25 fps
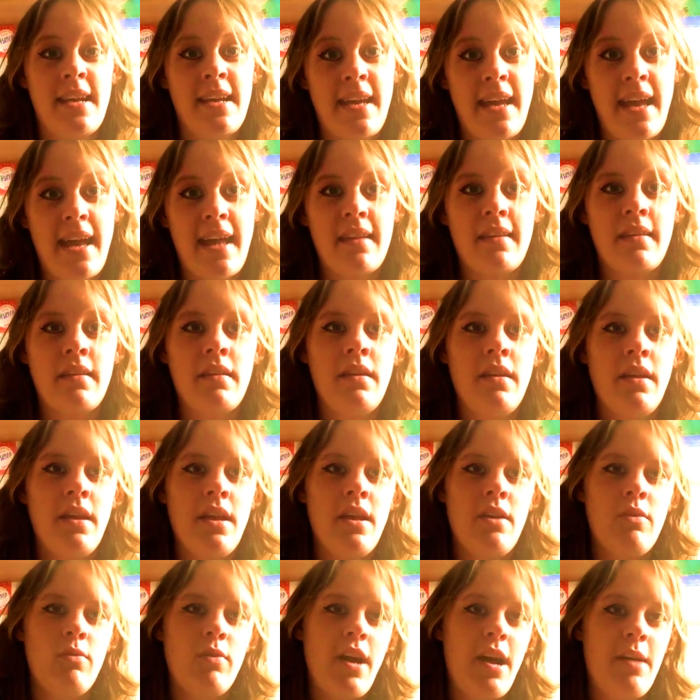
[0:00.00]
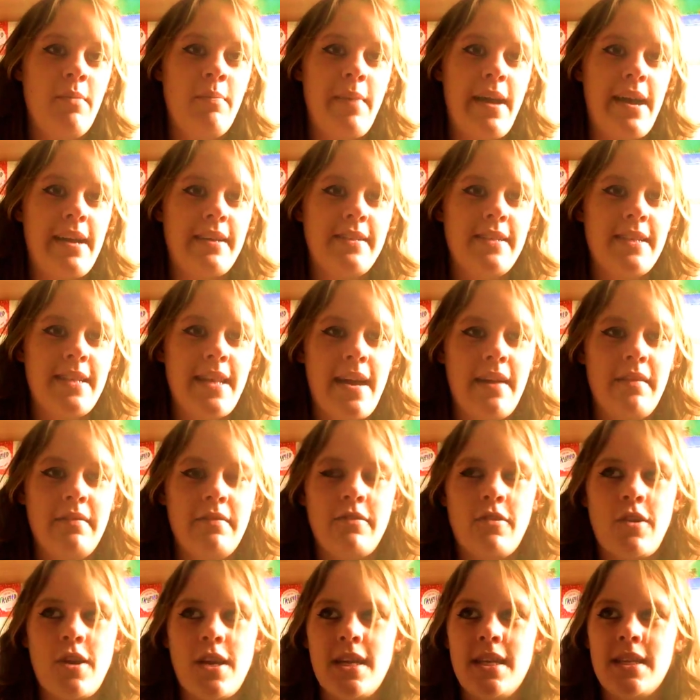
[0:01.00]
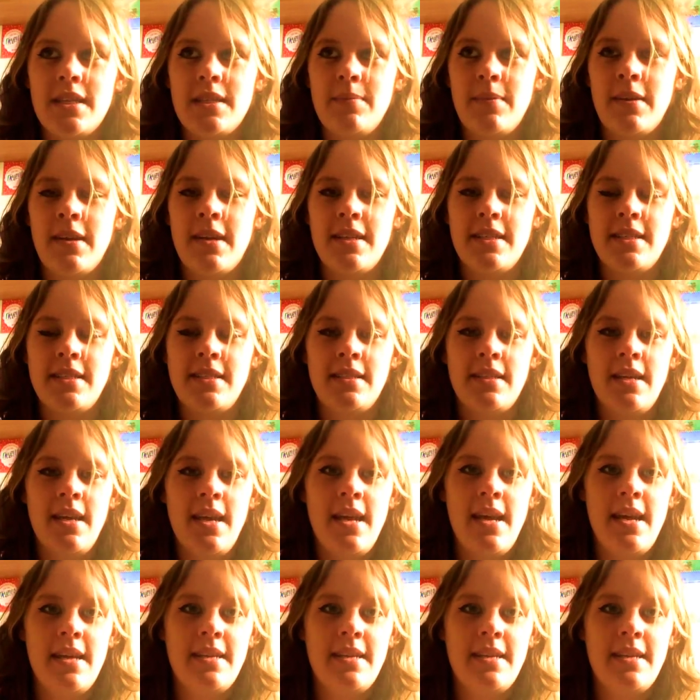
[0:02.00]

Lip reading: Again, come back to that phrase, because